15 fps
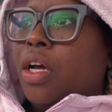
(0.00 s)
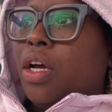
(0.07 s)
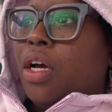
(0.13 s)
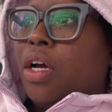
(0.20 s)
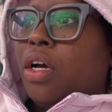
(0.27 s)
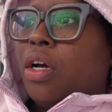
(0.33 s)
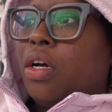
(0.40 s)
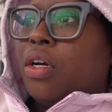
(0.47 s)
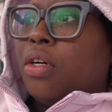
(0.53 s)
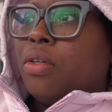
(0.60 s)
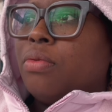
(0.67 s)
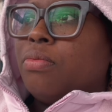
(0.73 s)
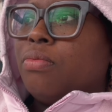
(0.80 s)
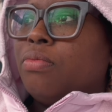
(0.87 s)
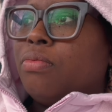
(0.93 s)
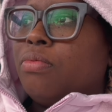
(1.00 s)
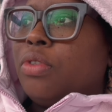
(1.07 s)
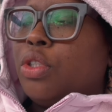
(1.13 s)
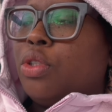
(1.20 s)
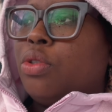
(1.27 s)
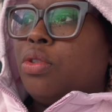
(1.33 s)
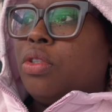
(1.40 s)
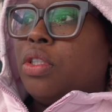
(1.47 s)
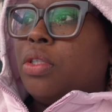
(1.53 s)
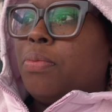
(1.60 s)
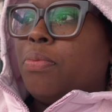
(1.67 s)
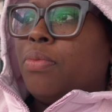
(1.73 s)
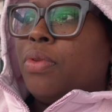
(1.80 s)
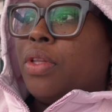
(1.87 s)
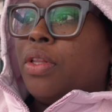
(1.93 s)
Um, the, the,
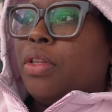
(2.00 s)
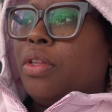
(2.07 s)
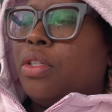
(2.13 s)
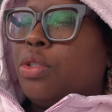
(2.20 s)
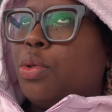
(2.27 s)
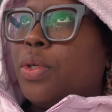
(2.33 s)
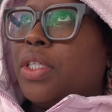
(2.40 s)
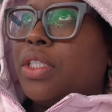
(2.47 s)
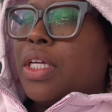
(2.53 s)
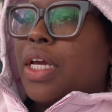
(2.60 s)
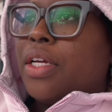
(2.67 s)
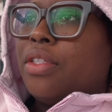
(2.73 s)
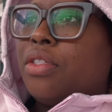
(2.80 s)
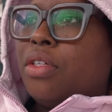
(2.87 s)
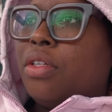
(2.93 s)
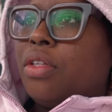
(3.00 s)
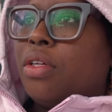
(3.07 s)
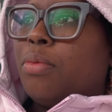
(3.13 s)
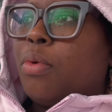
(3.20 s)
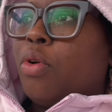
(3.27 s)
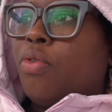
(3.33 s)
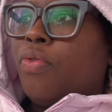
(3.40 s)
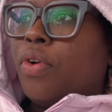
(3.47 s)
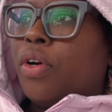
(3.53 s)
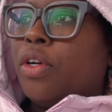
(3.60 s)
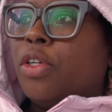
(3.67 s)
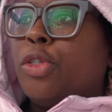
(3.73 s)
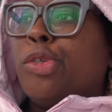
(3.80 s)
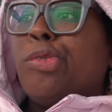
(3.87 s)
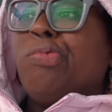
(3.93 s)
the twins' dad took them over
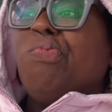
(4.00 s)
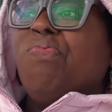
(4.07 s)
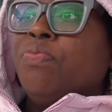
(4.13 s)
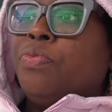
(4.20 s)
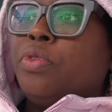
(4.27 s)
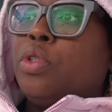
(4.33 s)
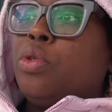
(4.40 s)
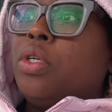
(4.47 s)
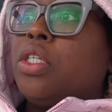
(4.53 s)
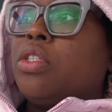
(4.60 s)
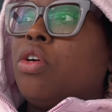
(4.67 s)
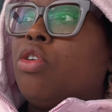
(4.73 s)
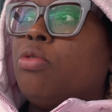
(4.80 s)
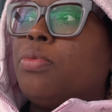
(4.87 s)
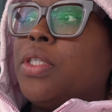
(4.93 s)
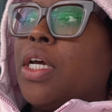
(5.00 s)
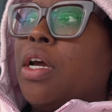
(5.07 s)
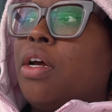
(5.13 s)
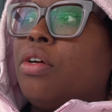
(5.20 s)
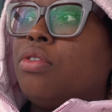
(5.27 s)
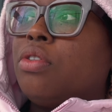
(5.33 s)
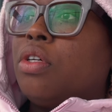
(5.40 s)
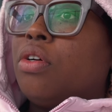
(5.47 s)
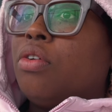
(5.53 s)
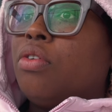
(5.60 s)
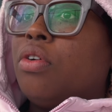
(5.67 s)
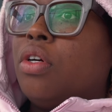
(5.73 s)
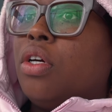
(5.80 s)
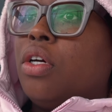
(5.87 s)
to his hometown, so